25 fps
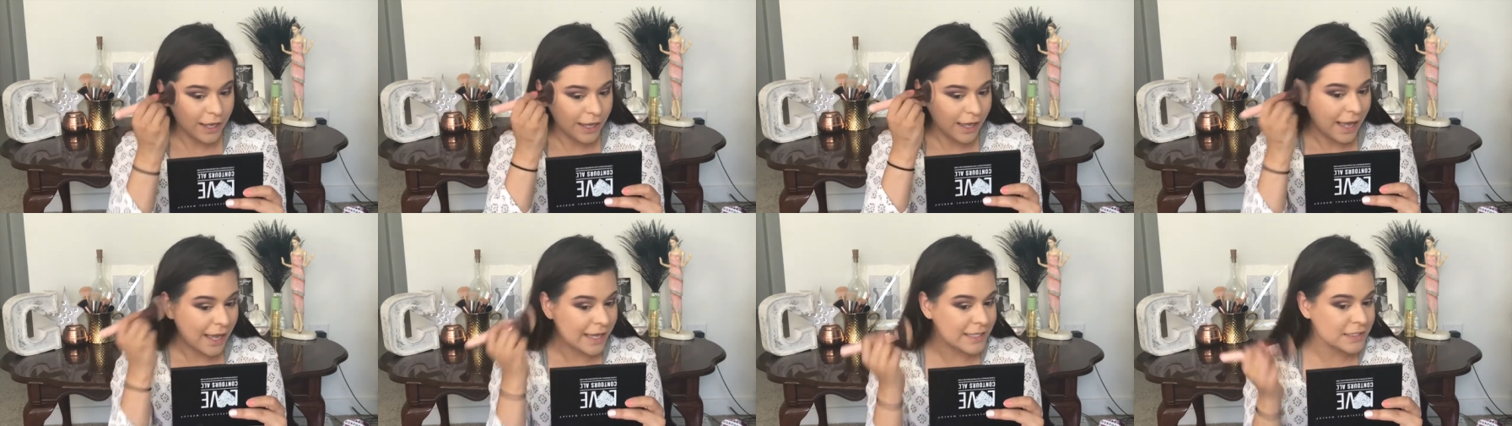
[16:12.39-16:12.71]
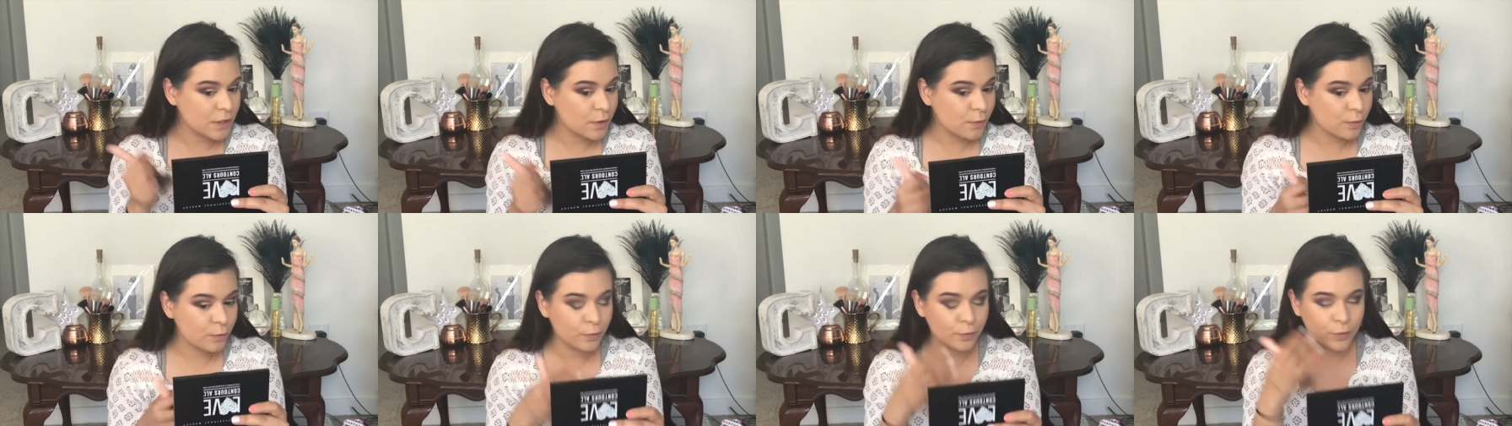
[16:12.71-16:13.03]
It
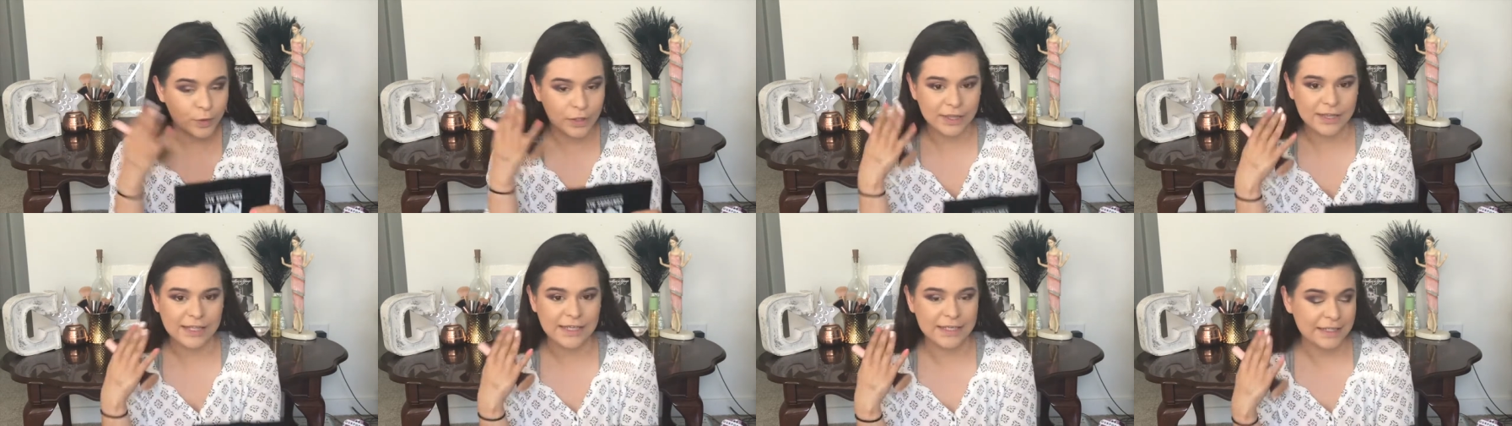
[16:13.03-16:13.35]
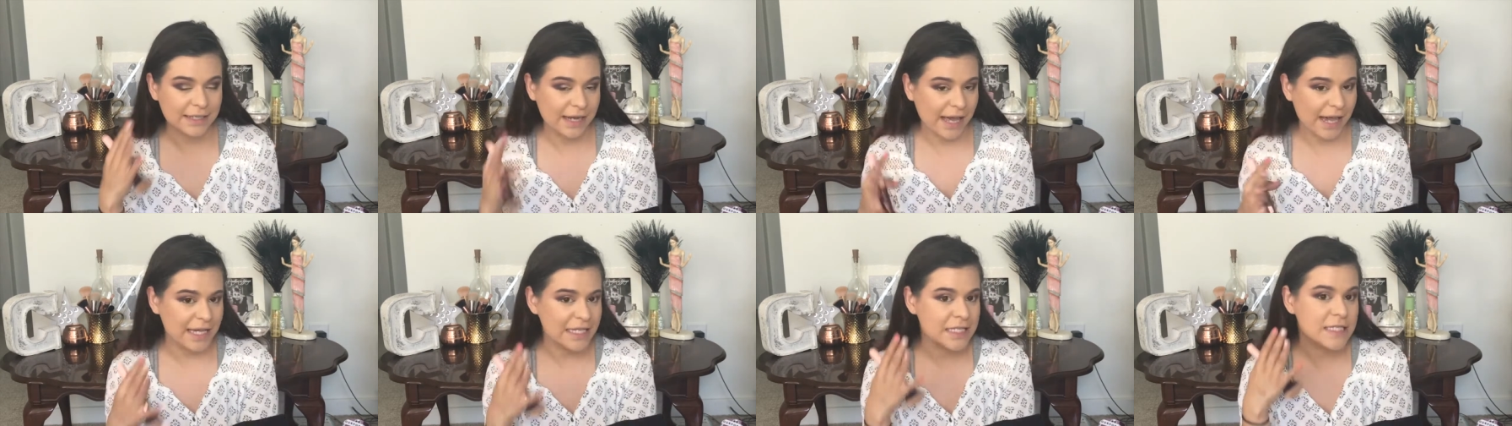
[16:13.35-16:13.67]
has a really
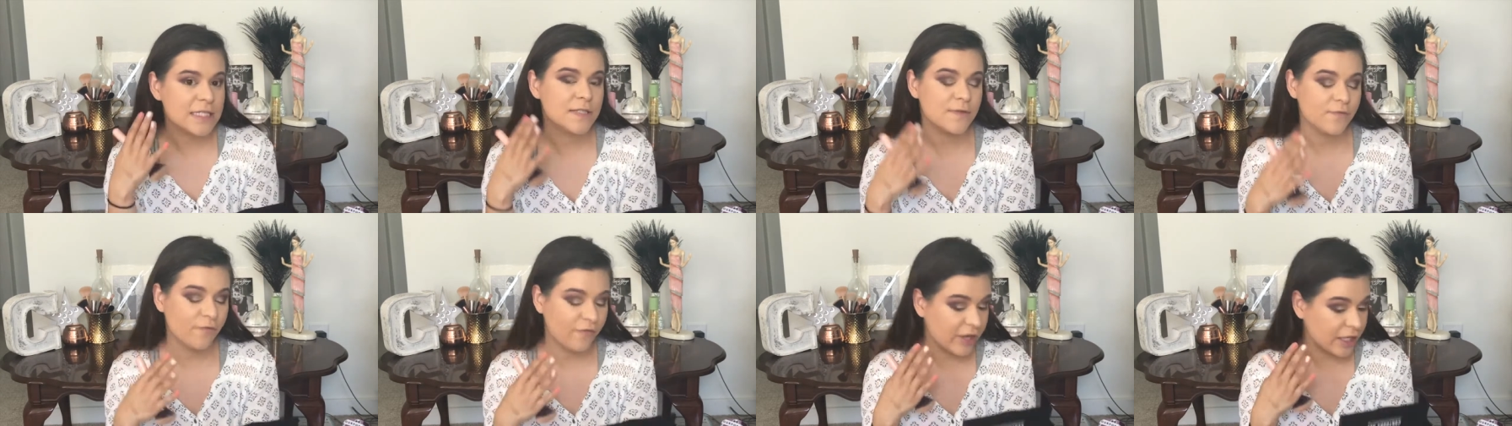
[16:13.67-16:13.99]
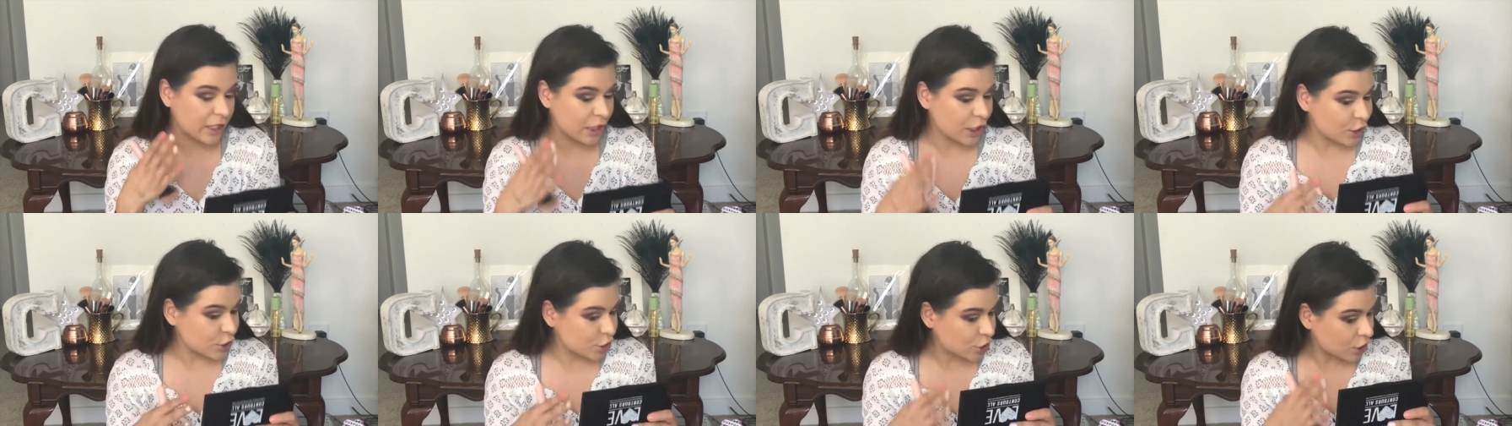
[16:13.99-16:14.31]
nice
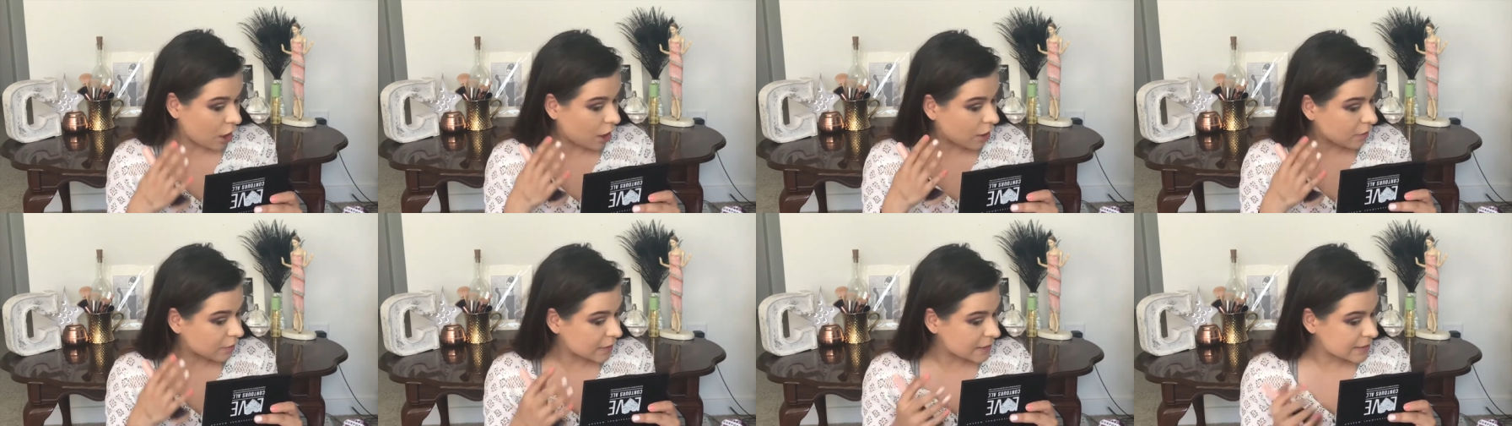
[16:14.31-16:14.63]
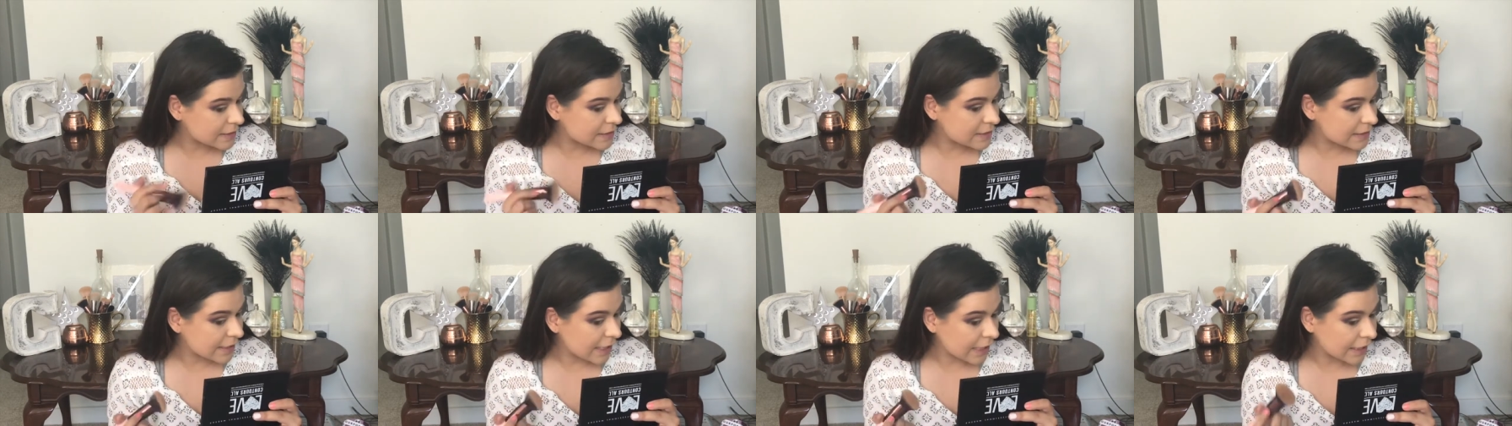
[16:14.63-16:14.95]
finish on the
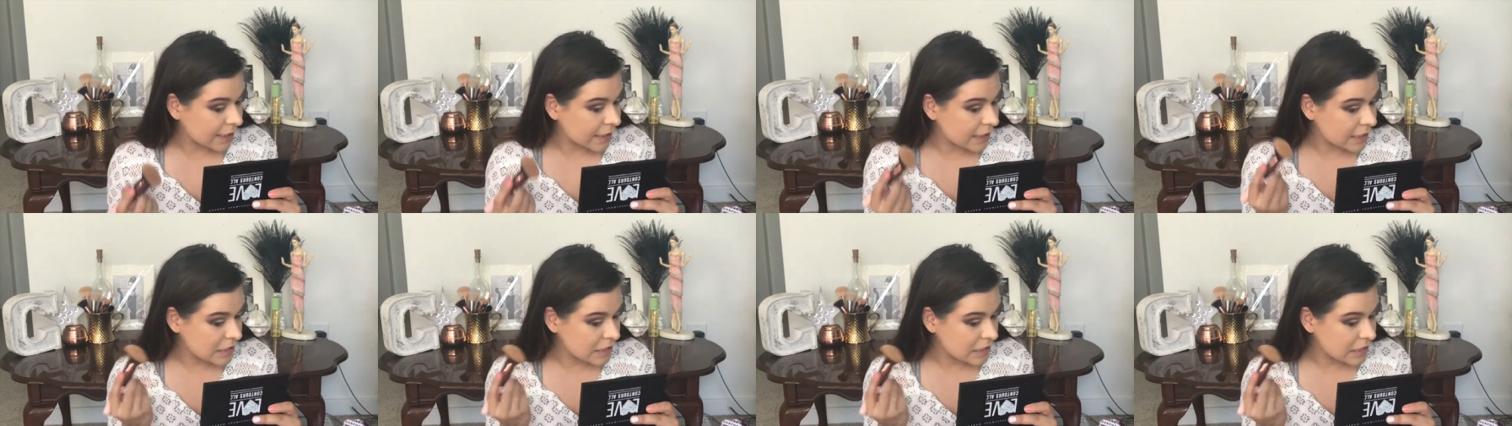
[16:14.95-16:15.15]
skin.